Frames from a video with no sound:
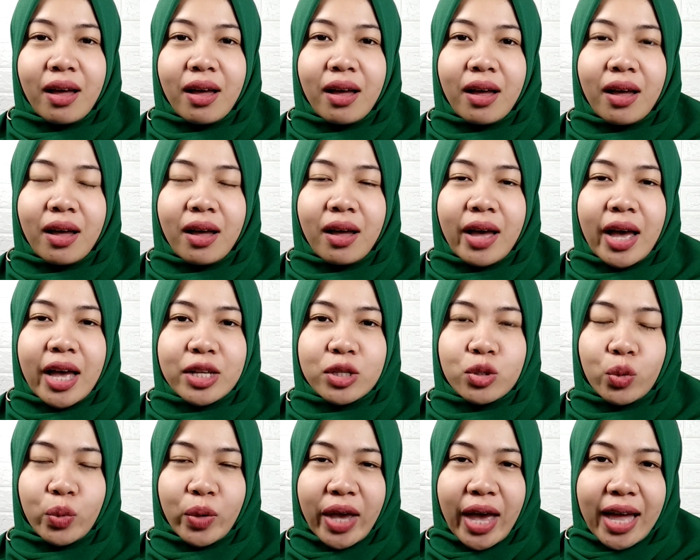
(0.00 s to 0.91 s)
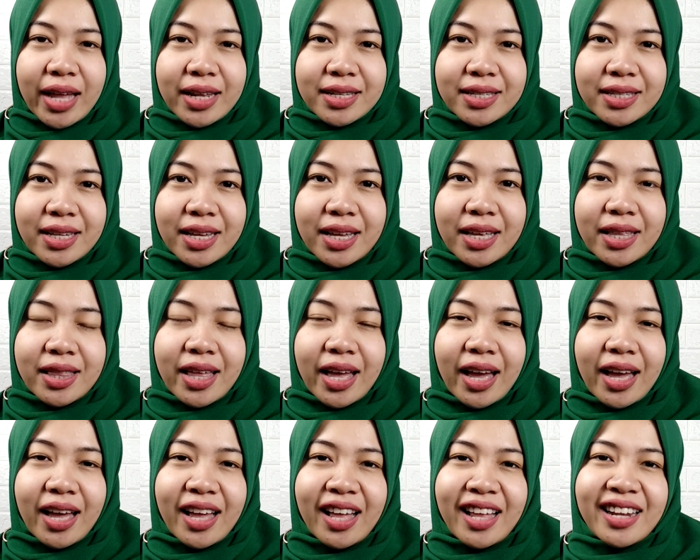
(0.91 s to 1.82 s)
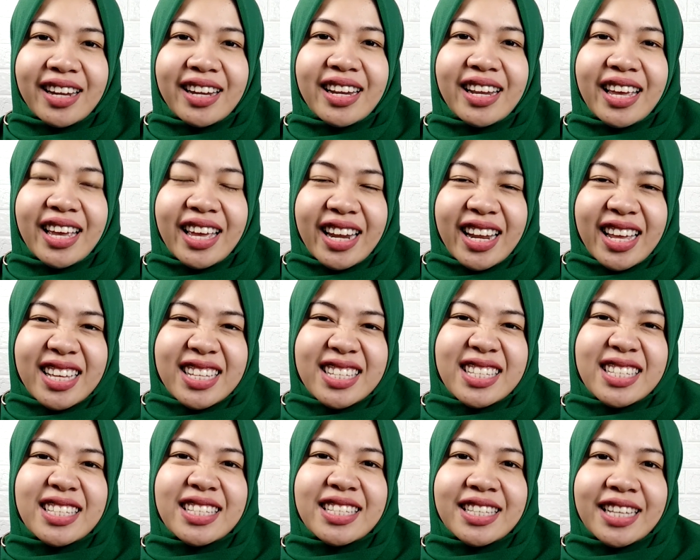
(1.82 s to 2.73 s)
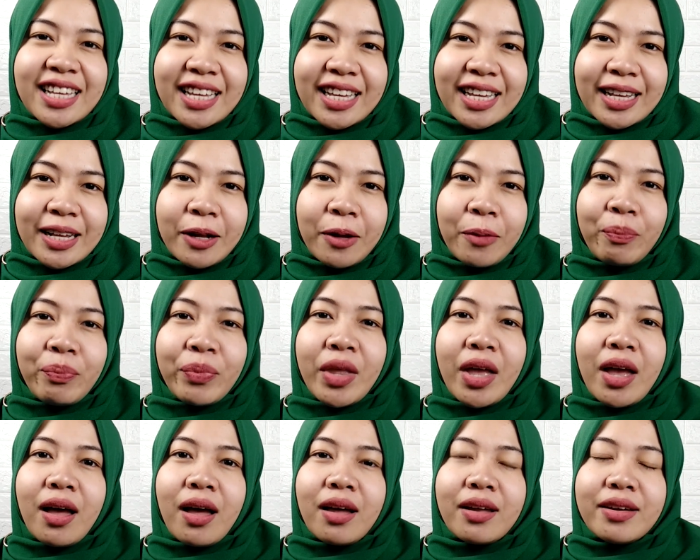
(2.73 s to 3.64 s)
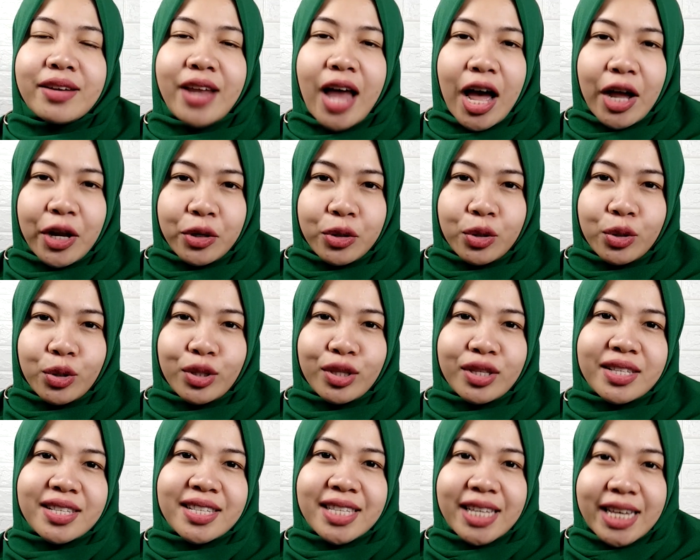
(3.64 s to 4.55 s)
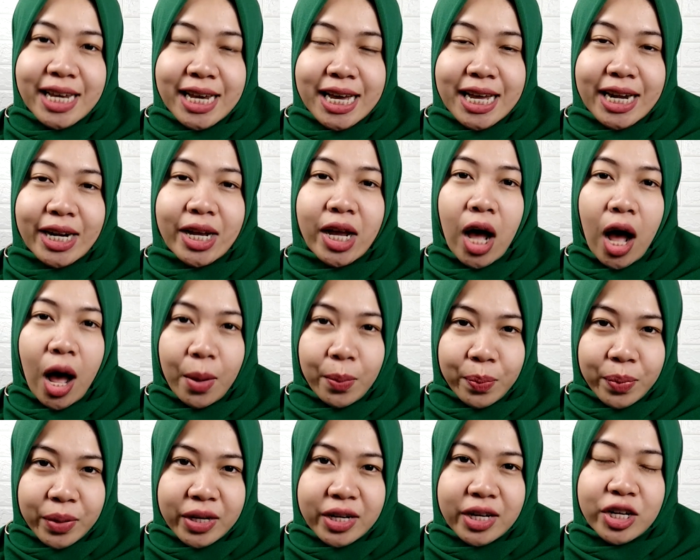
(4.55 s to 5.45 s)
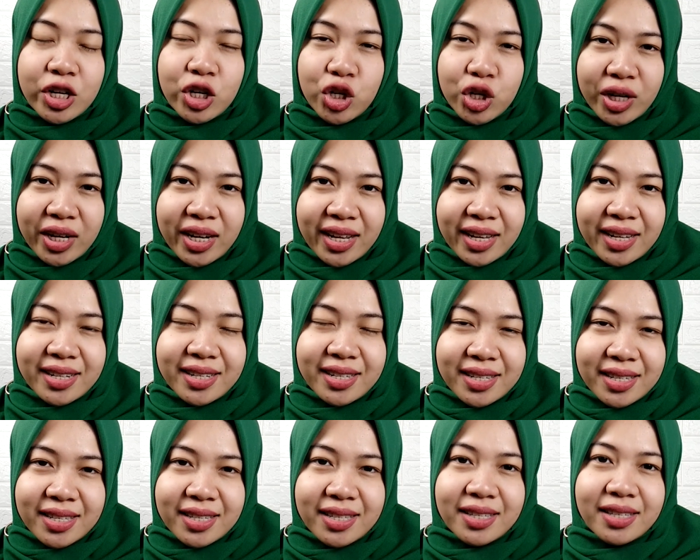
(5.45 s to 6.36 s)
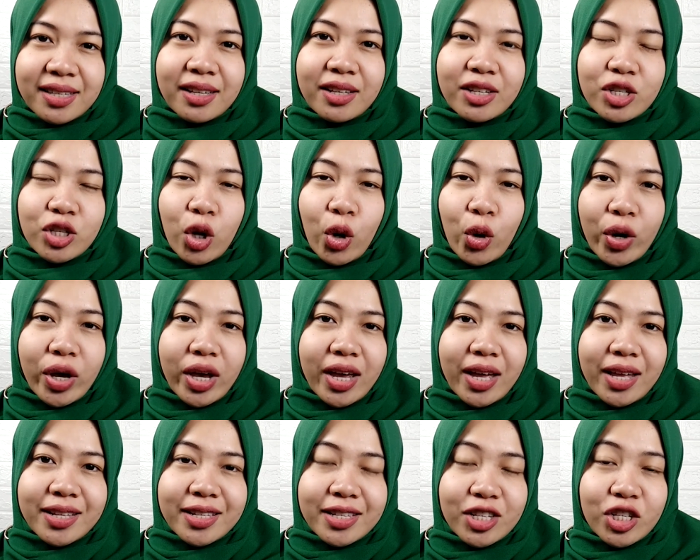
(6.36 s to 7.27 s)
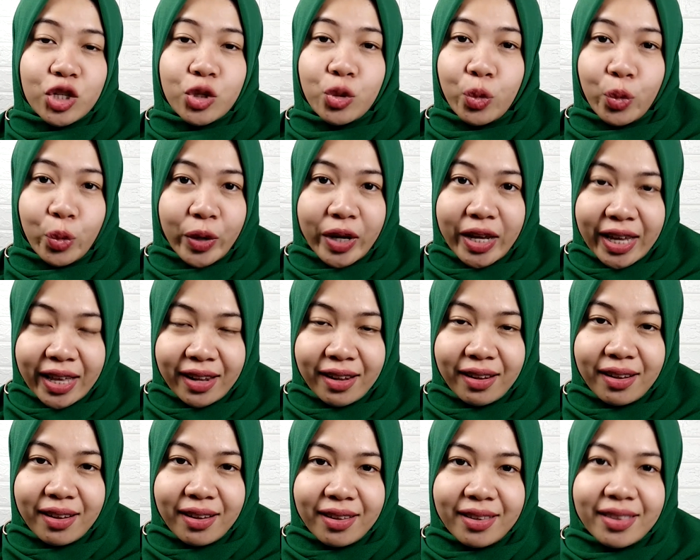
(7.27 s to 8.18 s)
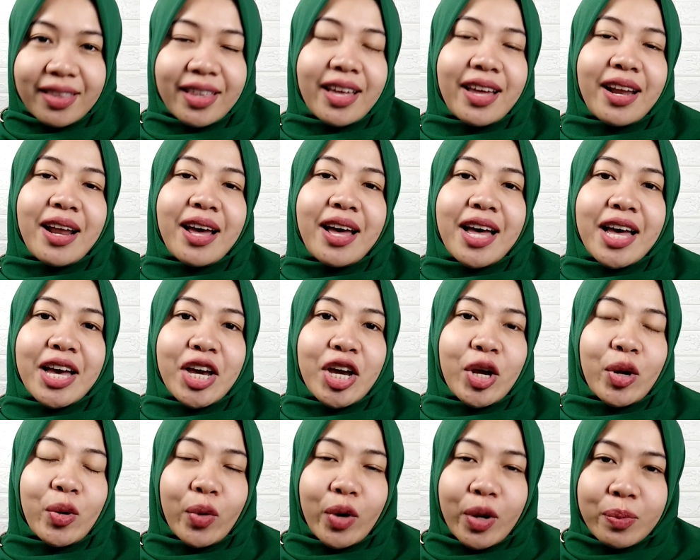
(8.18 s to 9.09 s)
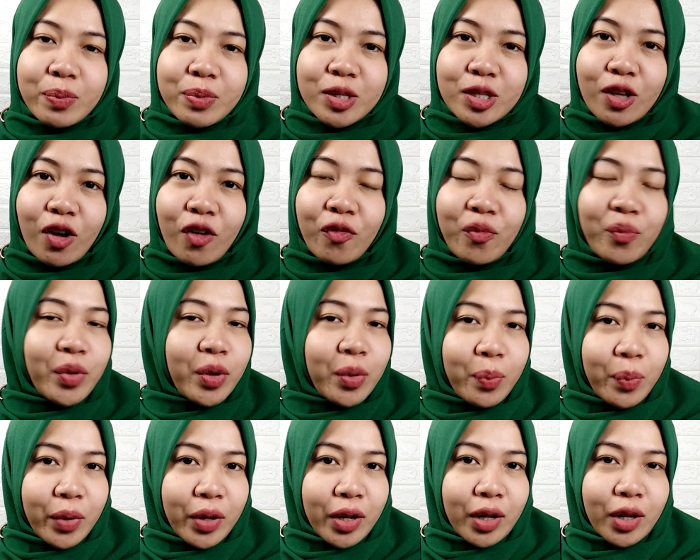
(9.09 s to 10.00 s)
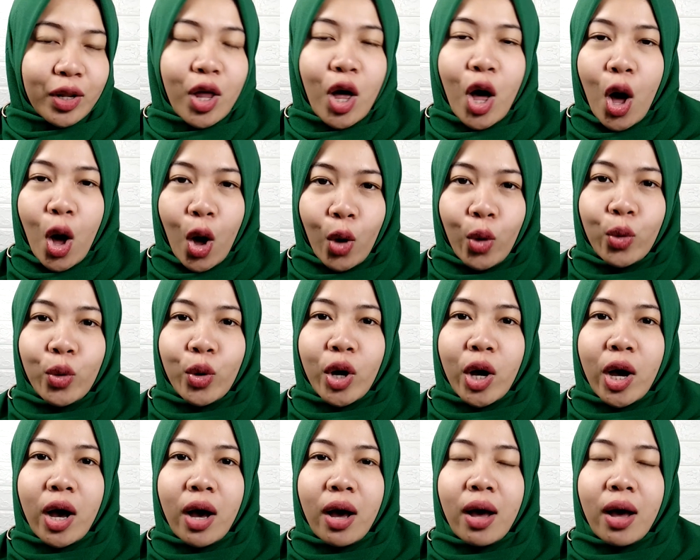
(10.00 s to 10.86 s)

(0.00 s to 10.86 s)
As you can see that it is Dangdut singer competitions, so it's real. There are groups of people who